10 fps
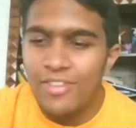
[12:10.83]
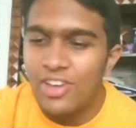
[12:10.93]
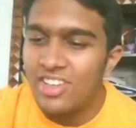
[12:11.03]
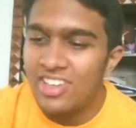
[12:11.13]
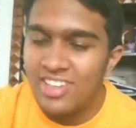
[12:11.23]

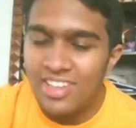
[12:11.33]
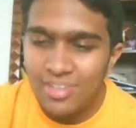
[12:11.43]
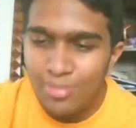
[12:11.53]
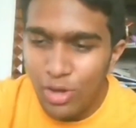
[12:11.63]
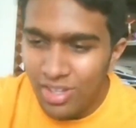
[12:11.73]
course, it's a
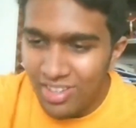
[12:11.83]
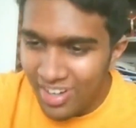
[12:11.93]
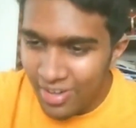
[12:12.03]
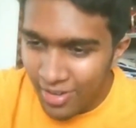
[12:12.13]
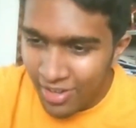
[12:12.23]
sponsor.
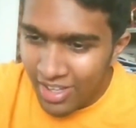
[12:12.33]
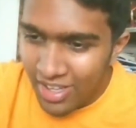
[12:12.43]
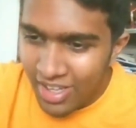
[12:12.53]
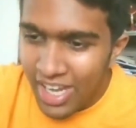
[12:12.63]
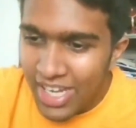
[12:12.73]

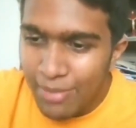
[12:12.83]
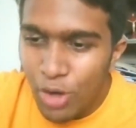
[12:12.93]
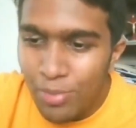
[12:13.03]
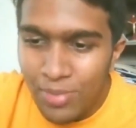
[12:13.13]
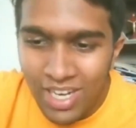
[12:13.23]
I am
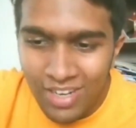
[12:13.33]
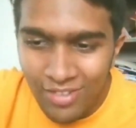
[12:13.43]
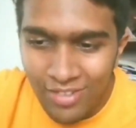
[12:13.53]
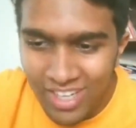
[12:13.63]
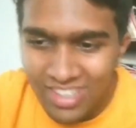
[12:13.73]
not paid
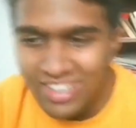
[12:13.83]
for it.